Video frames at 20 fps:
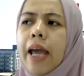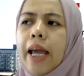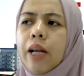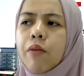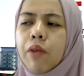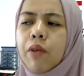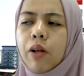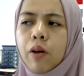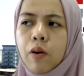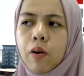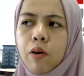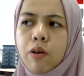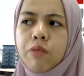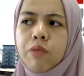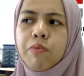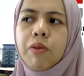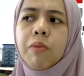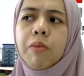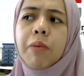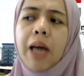annual cost
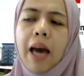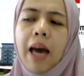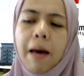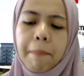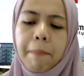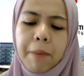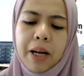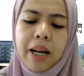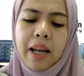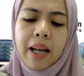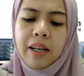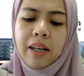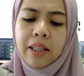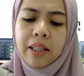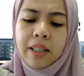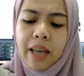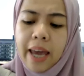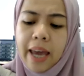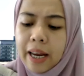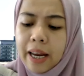will be happen at this
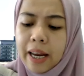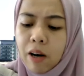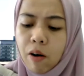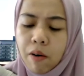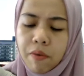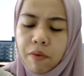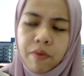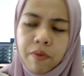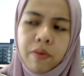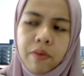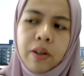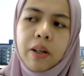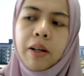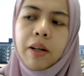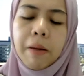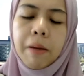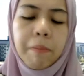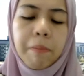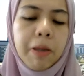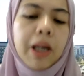end of
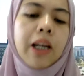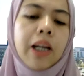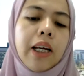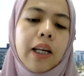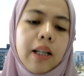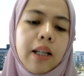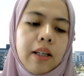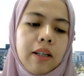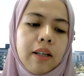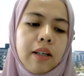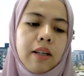period,